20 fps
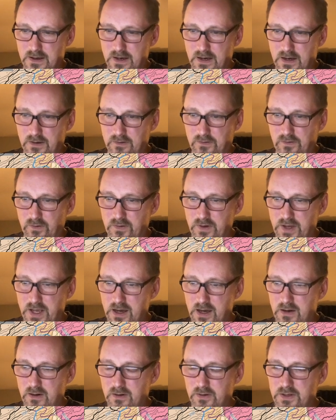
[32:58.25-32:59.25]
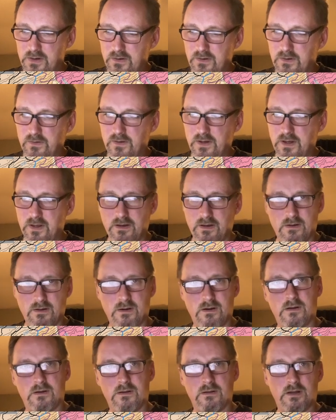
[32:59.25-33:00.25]
And so now you can see that
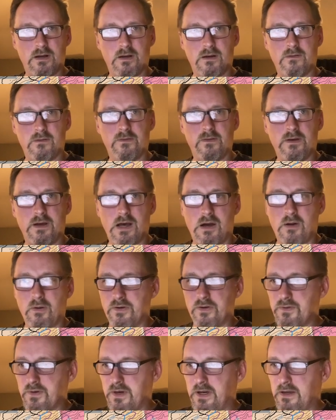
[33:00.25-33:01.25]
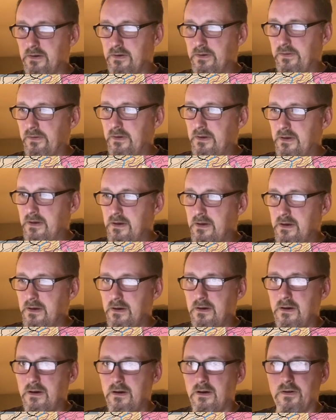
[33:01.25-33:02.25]
all of our trails
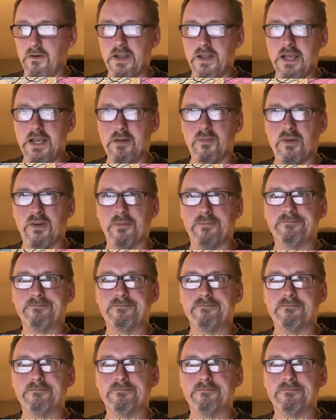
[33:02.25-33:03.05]
are named.